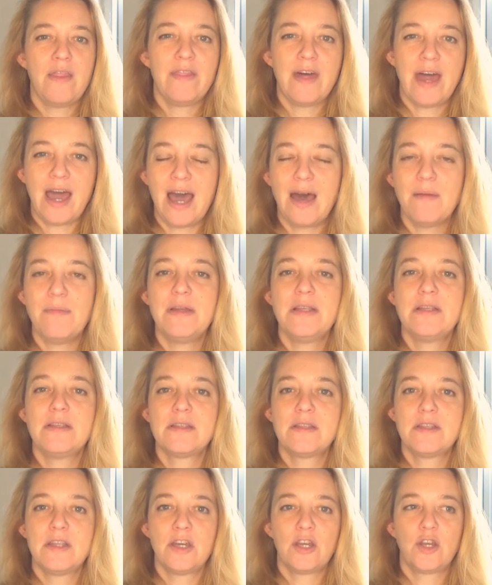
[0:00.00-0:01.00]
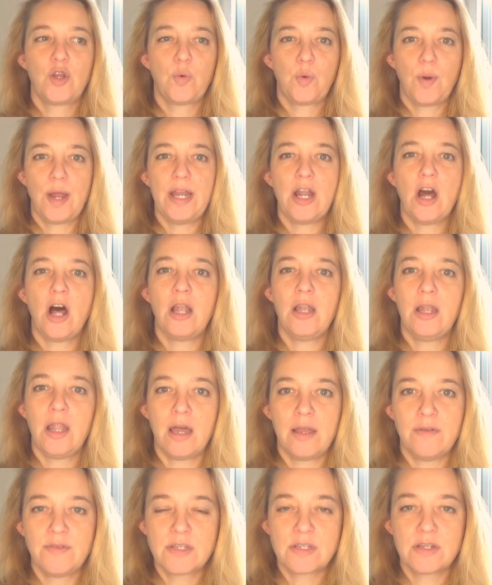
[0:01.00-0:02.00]
the habits that create our
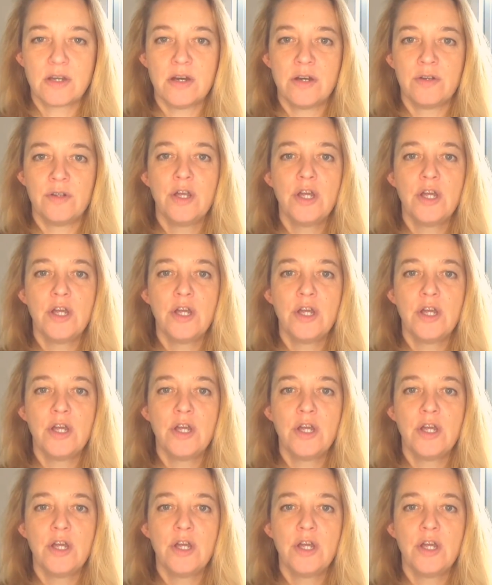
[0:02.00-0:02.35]
lifestyle.